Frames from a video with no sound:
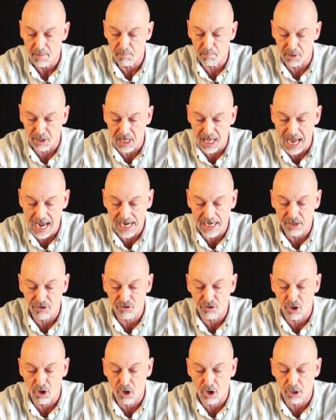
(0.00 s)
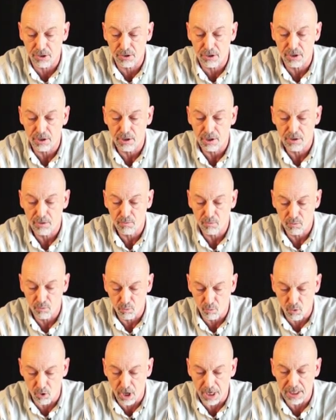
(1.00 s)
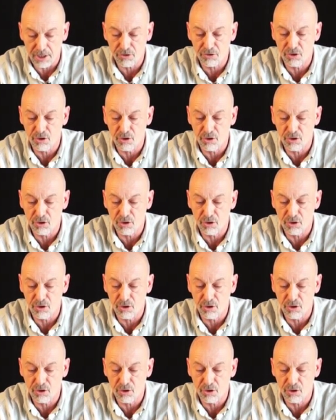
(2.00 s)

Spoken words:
Black is hot, white is